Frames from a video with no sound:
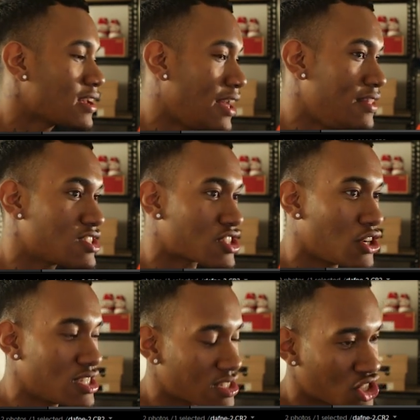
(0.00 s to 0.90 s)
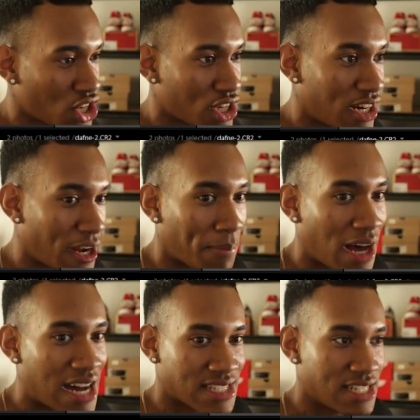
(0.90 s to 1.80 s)
And then so just to show y'all it
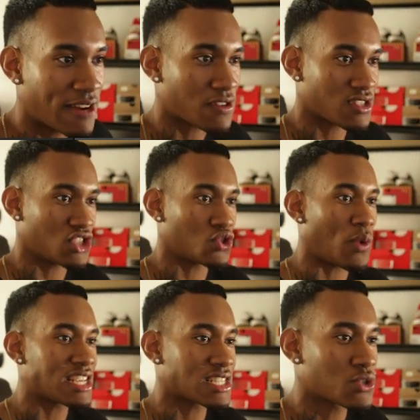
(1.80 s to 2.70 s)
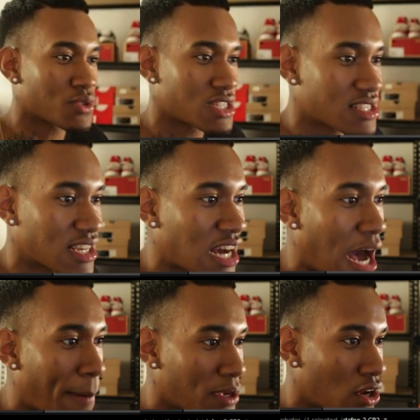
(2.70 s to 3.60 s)
applies to different situations, we're just gonna
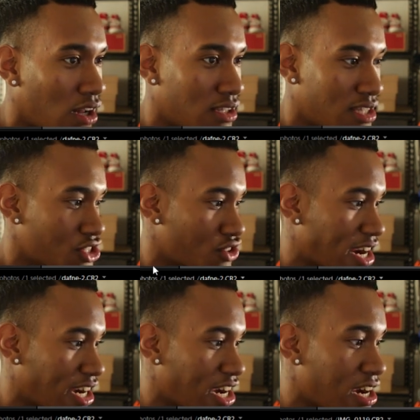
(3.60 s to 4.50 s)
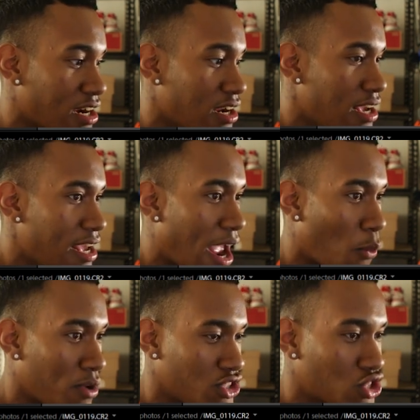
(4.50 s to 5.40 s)
copy all of this right here
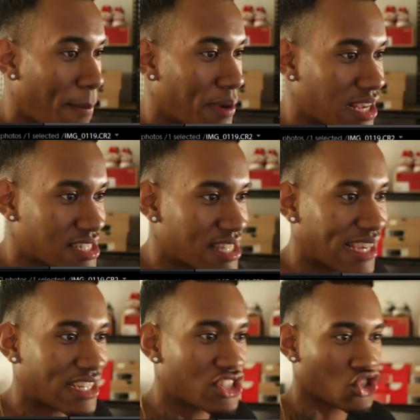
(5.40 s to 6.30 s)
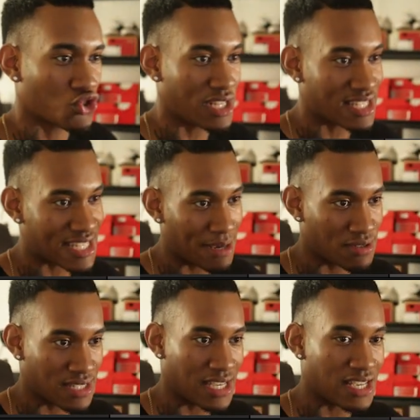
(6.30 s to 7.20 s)
and we're gonna drop it into like a street
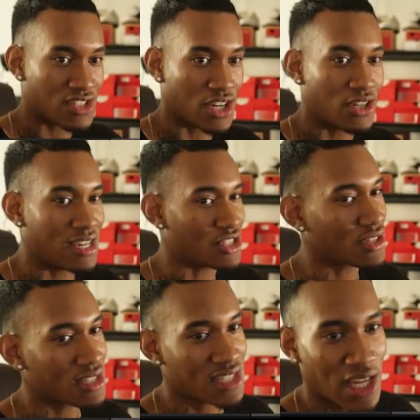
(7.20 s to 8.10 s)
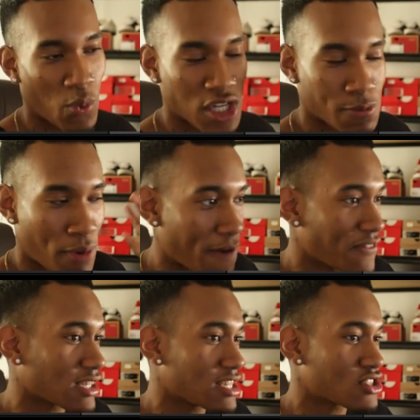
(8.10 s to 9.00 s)
type scene. So as you can see, it works
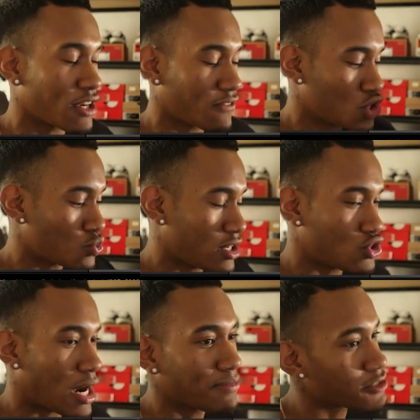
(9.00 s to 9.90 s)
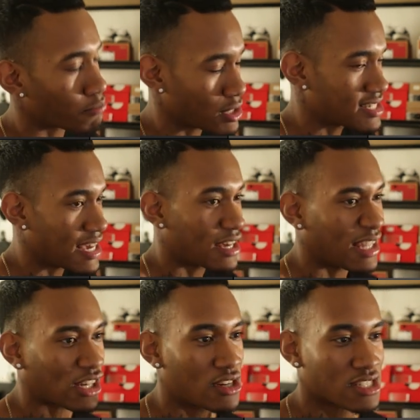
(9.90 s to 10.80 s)
perfectly. So if you just want to drop this preset
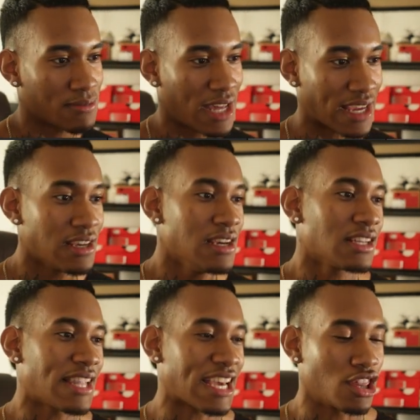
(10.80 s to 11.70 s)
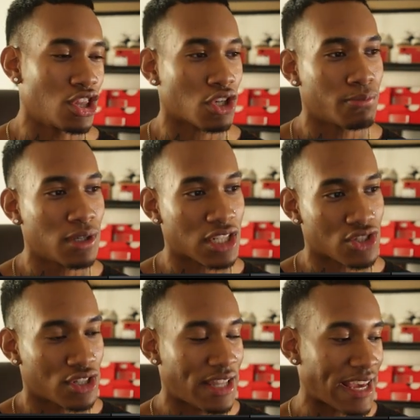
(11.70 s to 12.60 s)
like on some like
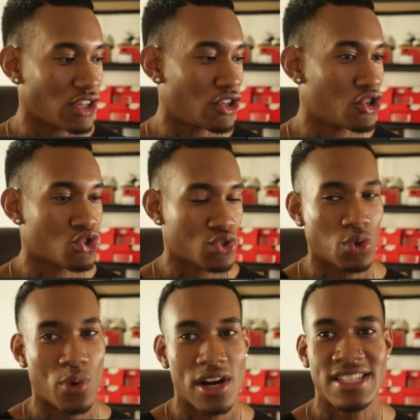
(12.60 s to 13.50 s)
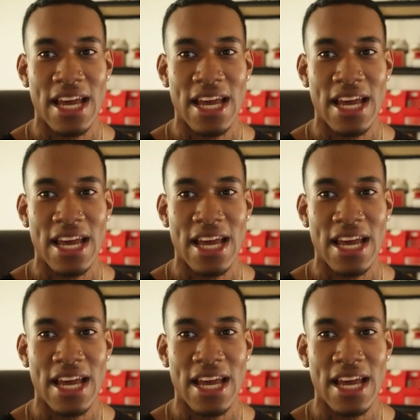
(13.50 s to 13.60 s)
lookbooks or like, you know, streetwear